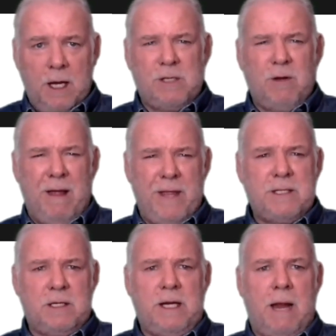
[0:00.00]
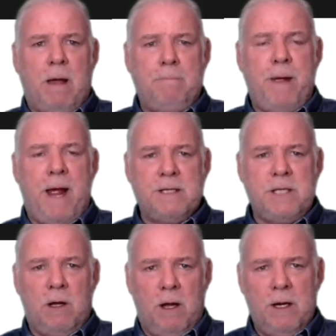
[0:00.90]
So that's a game I'm
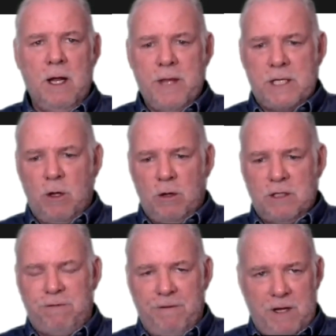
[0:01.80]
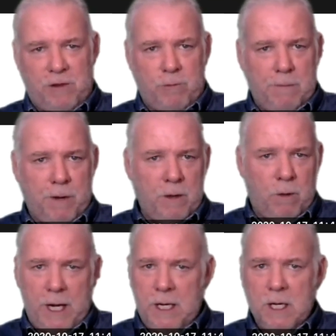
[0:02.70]
passing on. That total is 53, by the
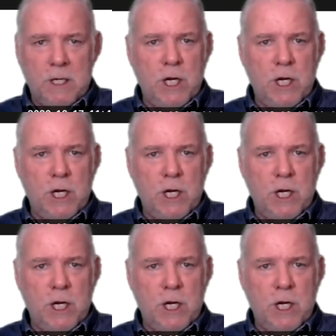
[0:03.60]
way.